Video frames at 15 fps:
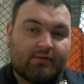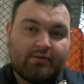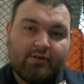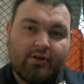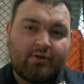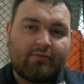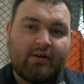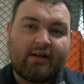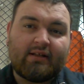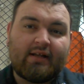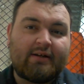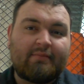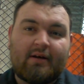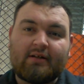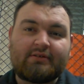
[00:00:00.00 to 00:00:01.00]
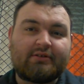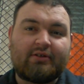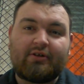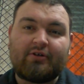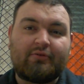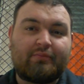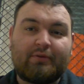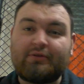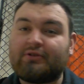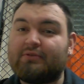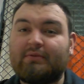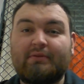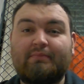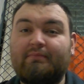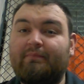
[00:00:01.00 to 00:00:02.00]
Your unregulated box is only going to push as
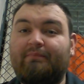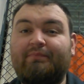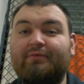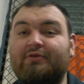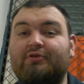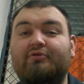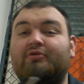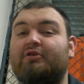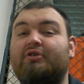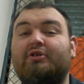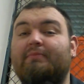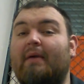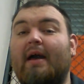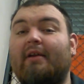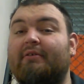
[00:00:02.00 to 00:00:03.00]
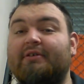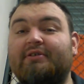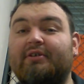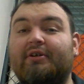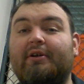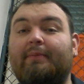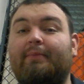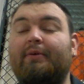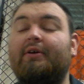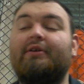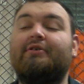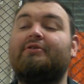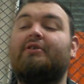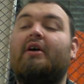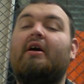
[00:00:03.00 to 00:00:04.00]
much juice as your batteries are going to
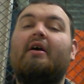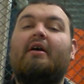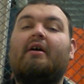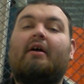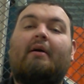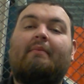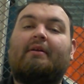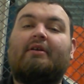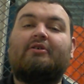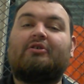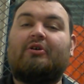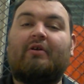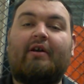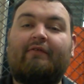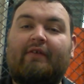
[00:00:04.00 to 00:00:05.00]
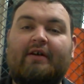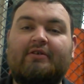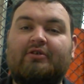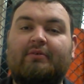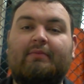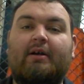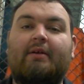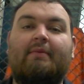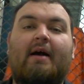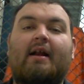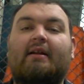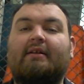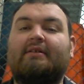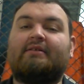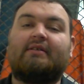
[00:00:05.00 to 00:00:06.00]
push. I mean, there's no ifs, ands, or but
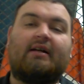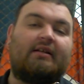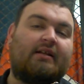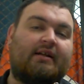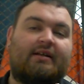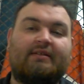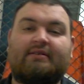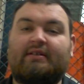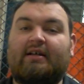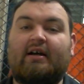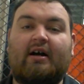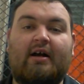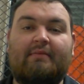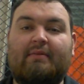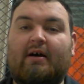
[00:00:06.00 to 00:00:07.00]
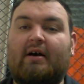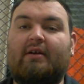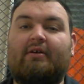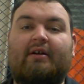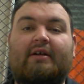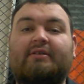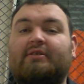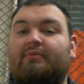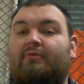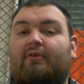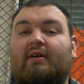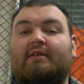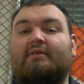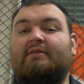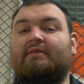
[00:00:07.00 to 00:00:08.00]
about it. It's not like it's a God mod or an
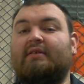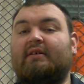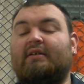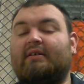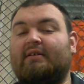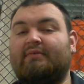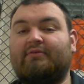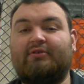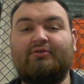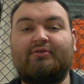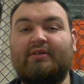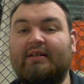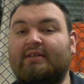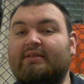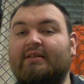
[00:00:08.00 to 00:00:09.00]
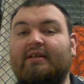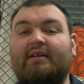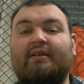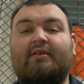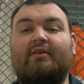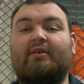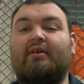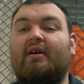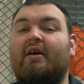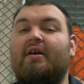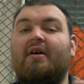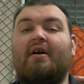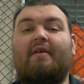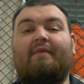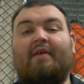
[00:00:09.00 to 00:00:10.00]
SMY 260 or
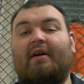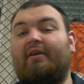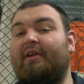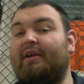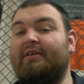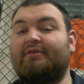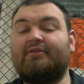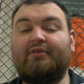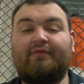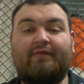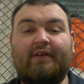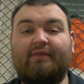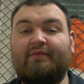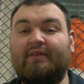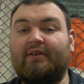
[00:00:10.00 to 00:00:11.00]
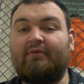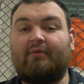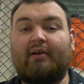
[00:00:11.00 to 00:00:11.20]
a variant 250 or